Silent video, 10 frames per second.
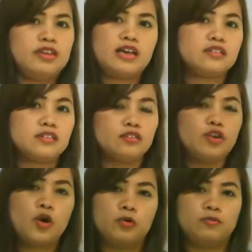say yes or
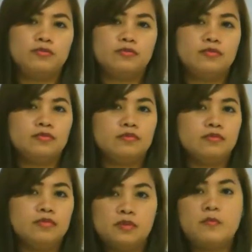no.
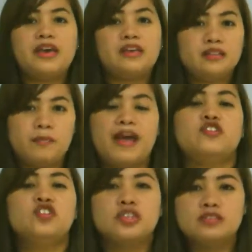Make
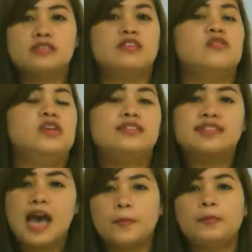expansions, give
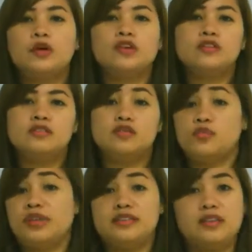
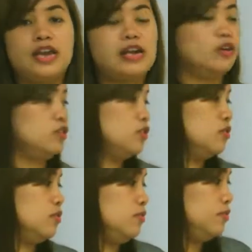examples, reason out.
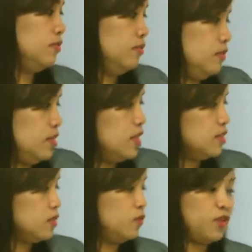
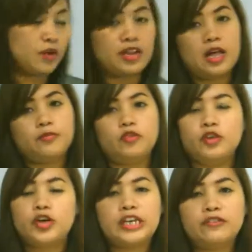This is very
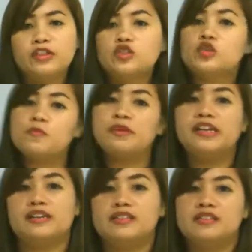helpful. You're given 2
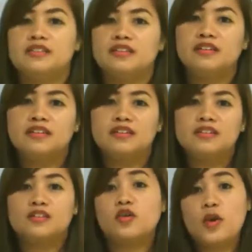minutes.
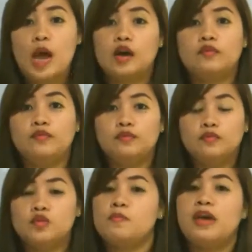So you
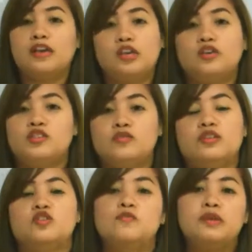have to make use of
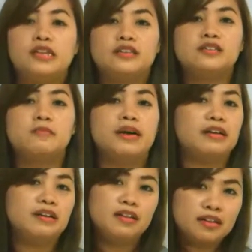the 2 minutes
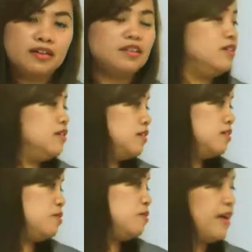by
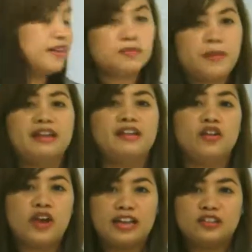
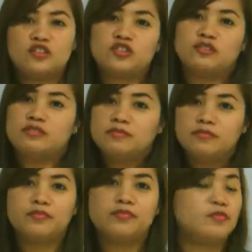expanding your answers.
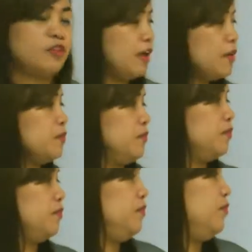Okay?